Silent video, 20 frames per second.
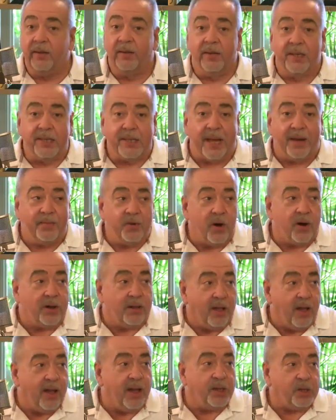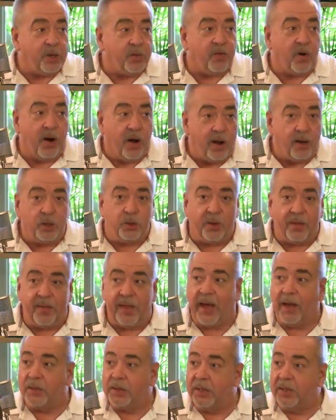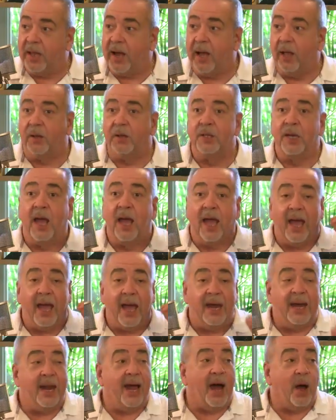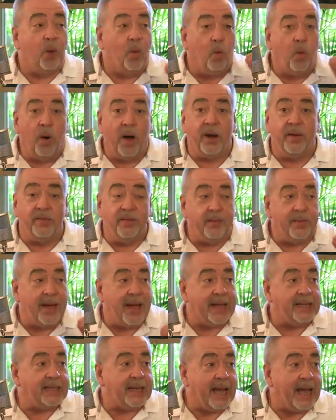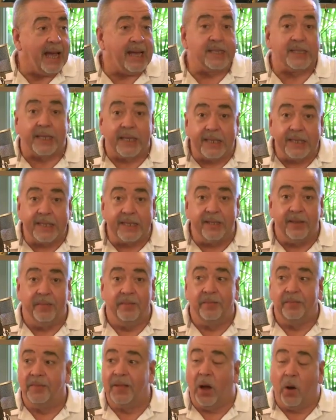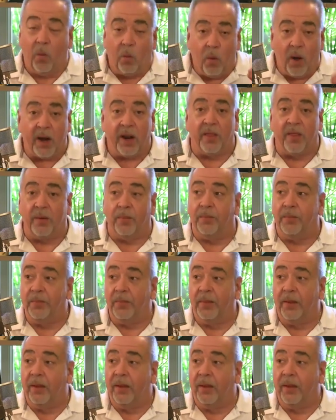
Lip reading: saved our clients over $100,000, and not one of them had to ask us. Not one of them.